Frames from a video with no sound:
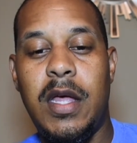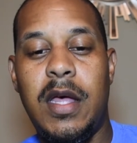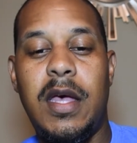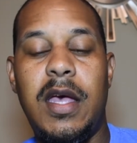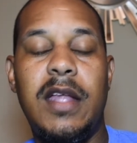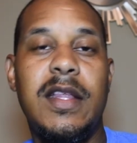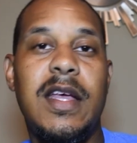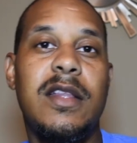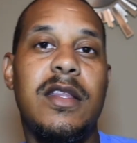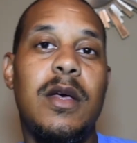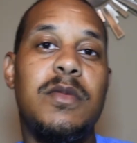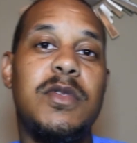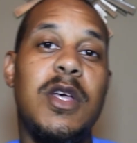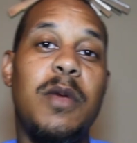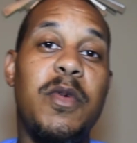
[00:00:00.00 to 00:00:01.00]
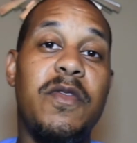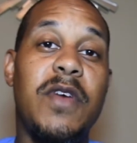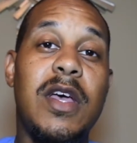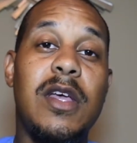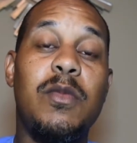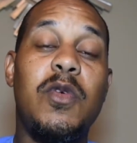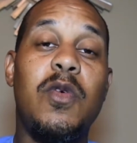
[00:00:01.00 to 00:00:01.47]
Hit that thumbs up if I
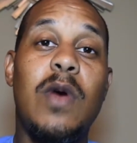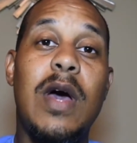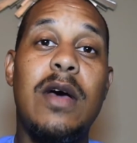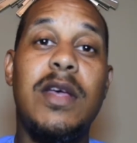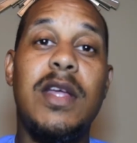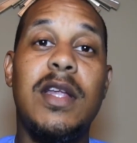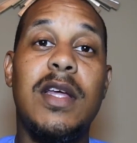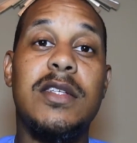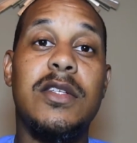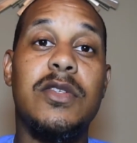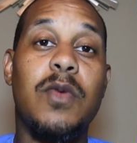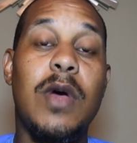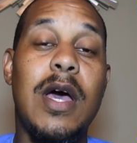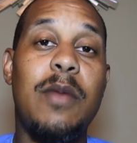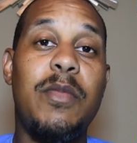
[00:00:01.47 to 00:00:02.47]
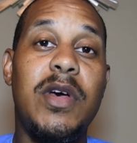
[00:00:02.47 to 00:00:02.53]
helped you out. Hit that subscribe